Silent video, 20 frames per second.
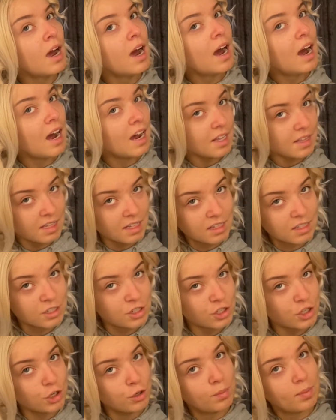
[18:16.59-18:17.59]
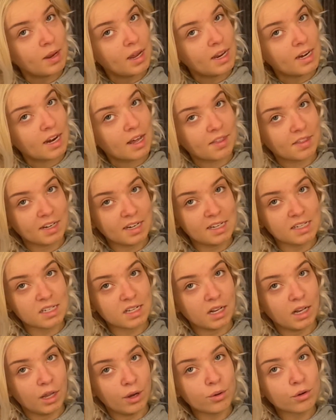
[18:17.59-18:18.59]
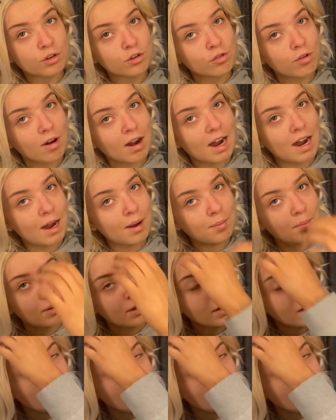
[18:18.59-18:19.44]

I think they're stupid. I think it's a load of crap.